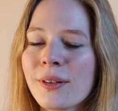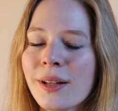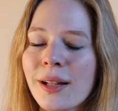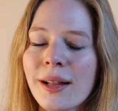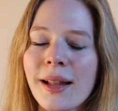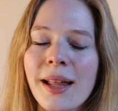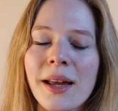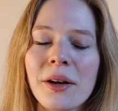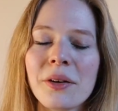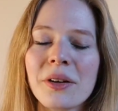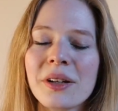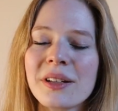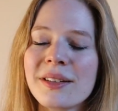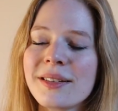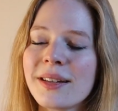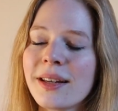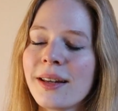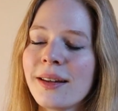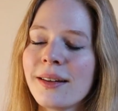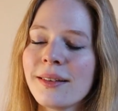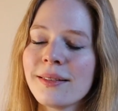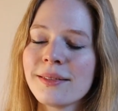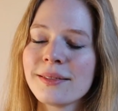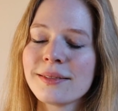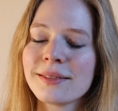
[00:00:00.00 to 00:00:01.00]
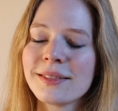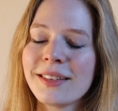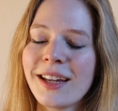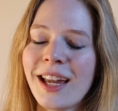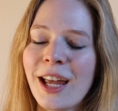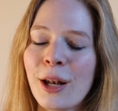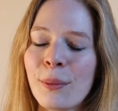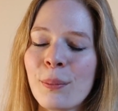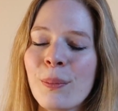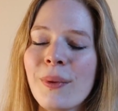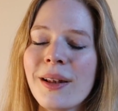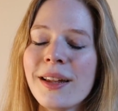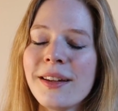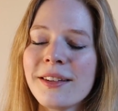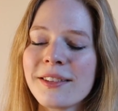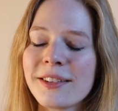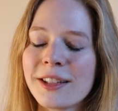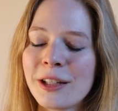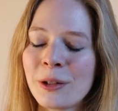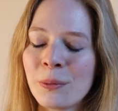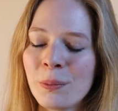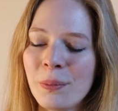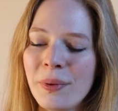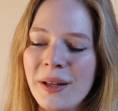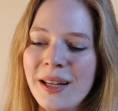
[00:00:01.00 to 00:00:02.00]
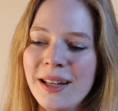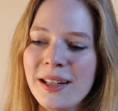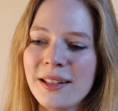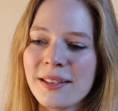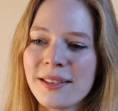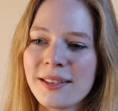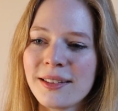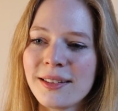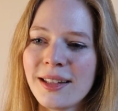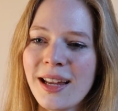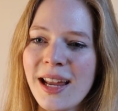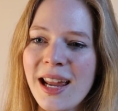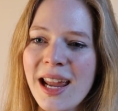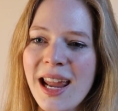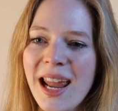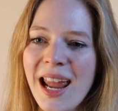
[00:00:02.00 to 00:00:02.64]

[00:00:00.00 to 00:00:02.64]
clarity and bliss and peace